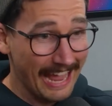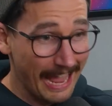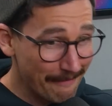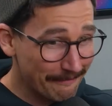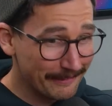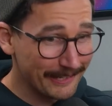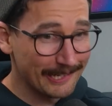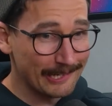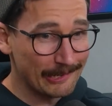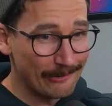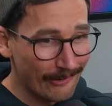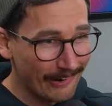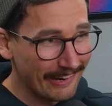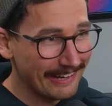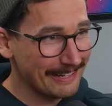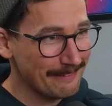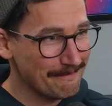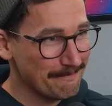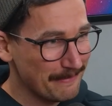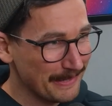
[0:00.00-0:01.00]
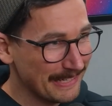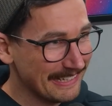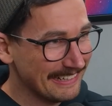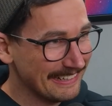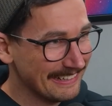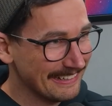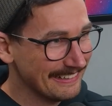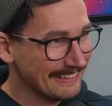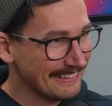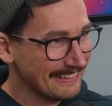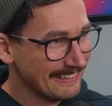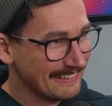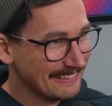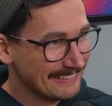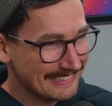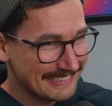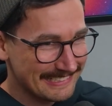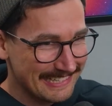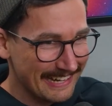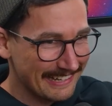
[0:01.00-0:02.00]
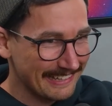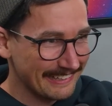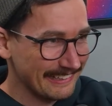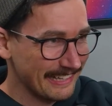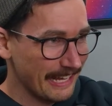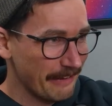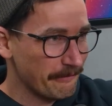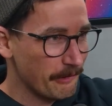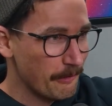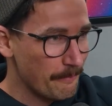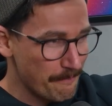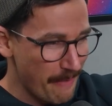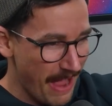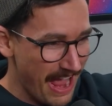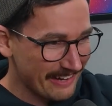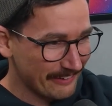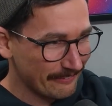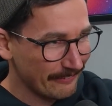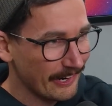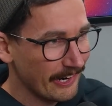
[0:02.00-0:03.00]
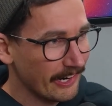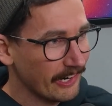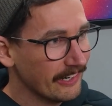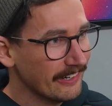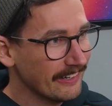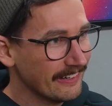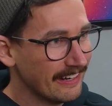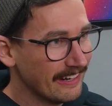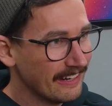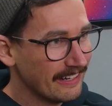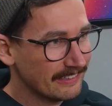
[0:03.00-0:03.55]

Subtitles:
Having a quiet beer, second level back row.